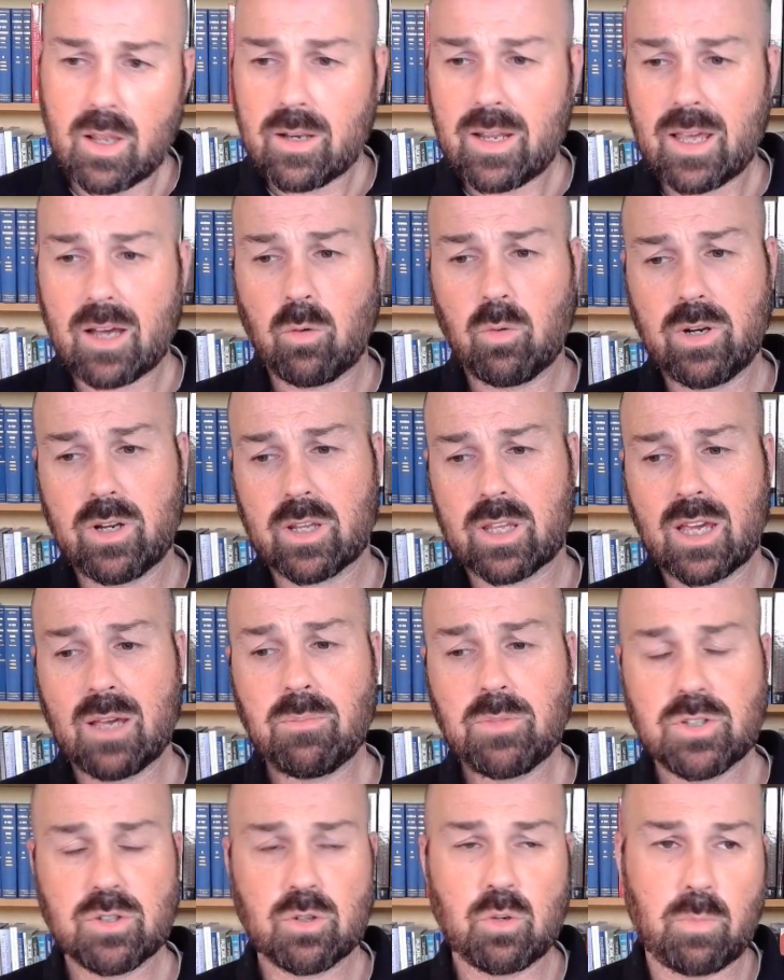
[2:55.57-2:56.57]
Now, when it
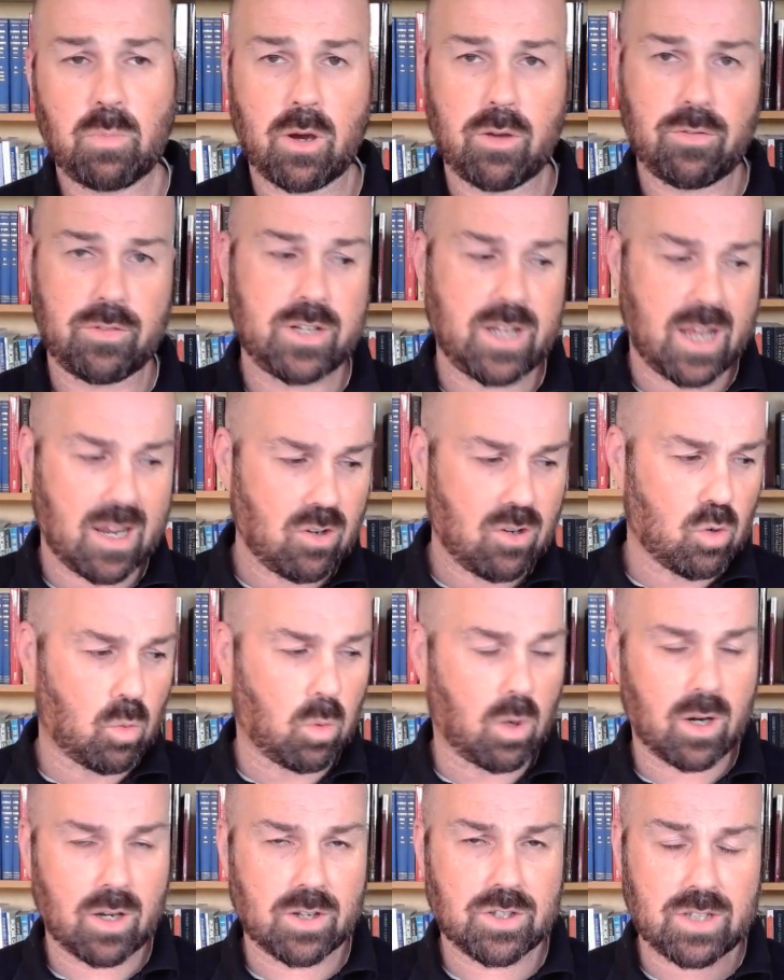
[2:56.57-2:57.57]
comes to both Daniel
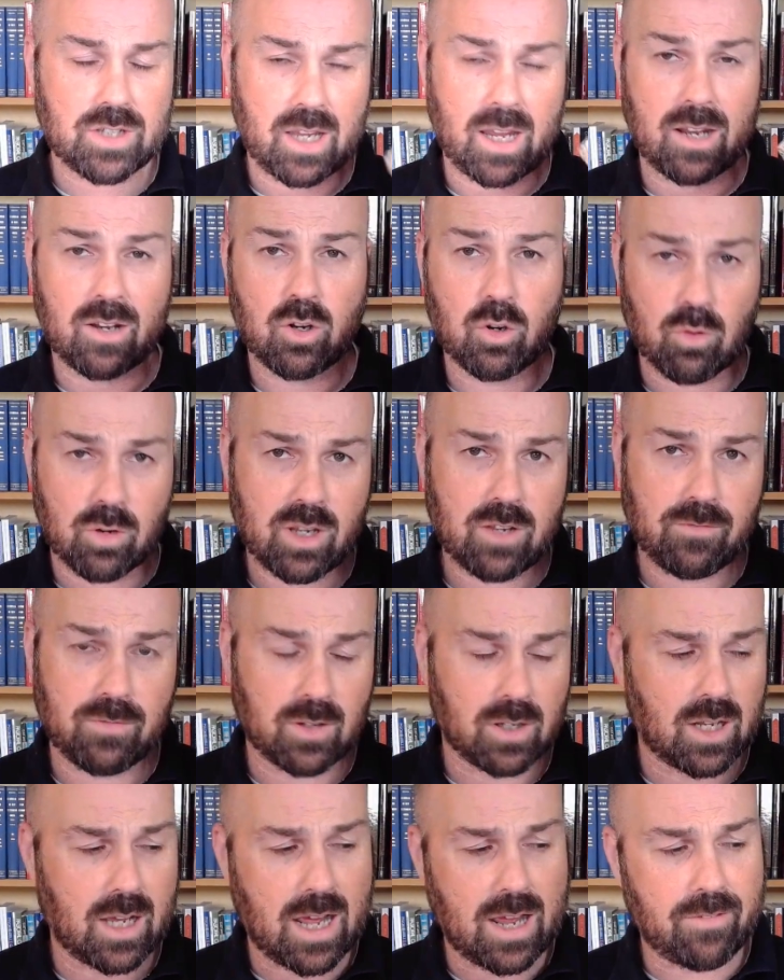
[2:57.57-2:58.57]
Wallace and Greek for
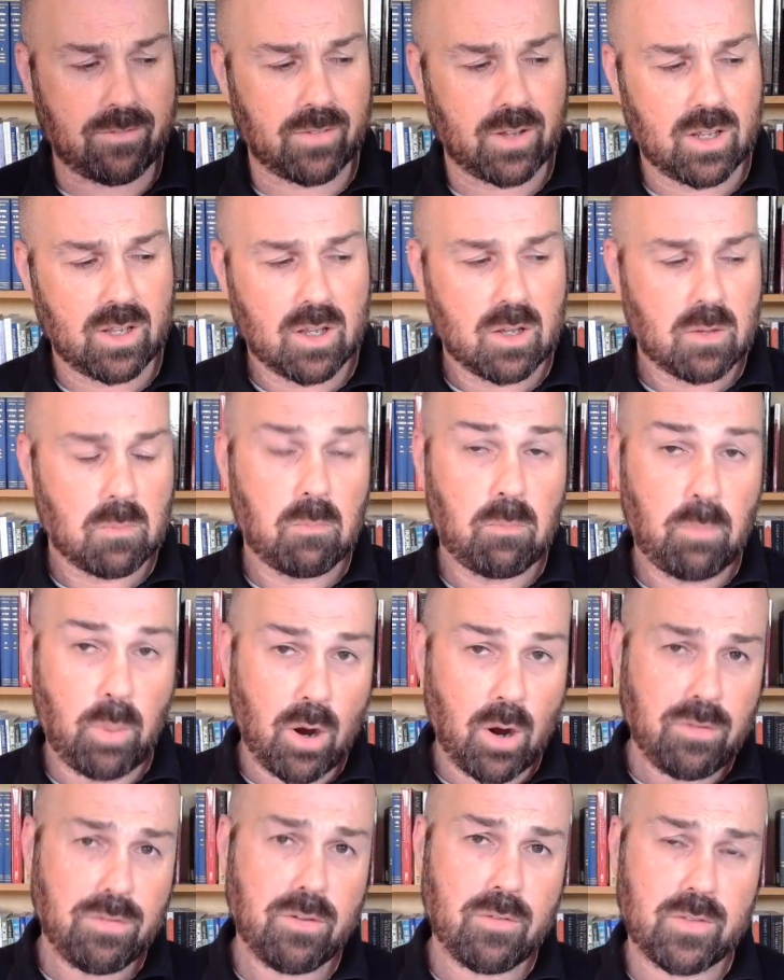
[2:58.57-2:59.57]
Life,
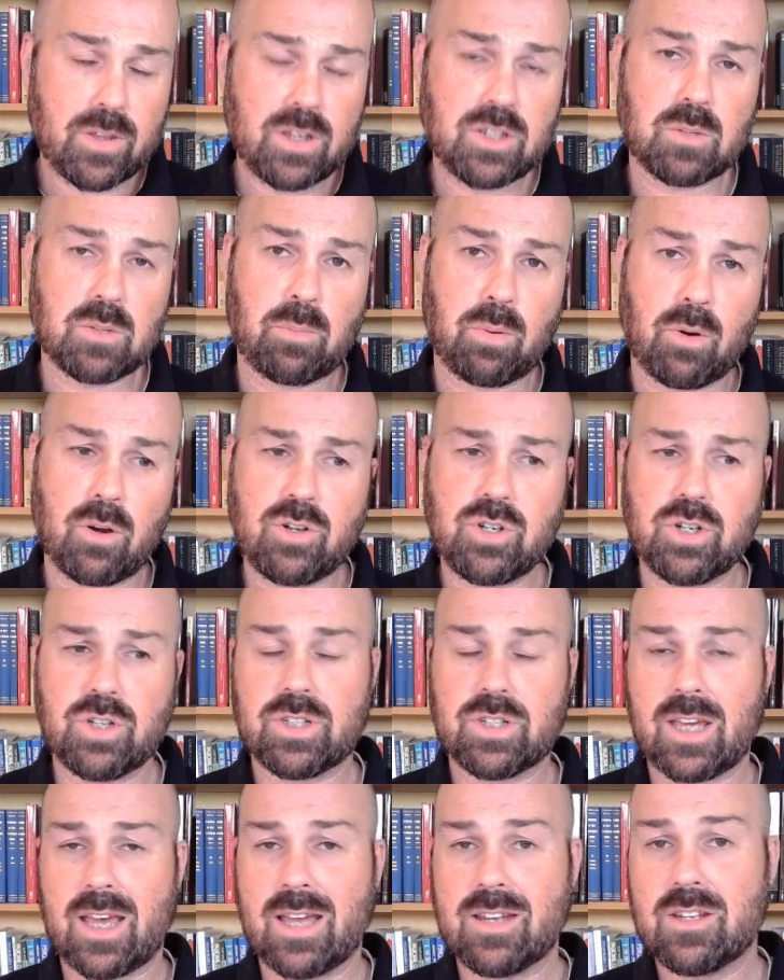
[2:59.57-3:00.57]
both of these
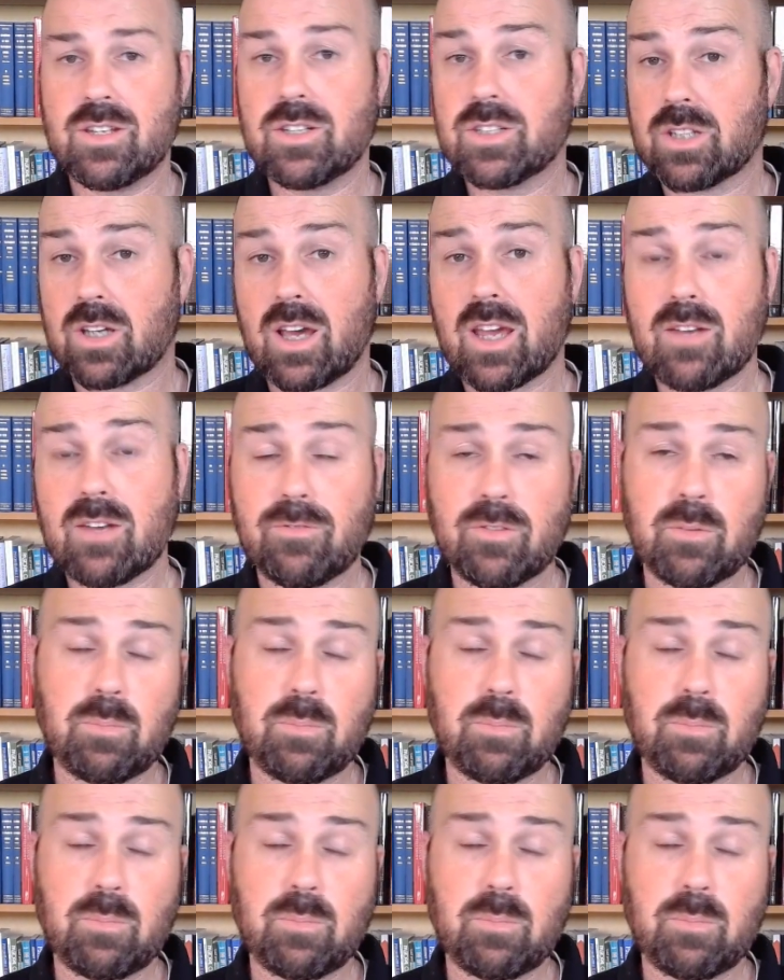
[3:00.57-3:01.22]
approaches are designed for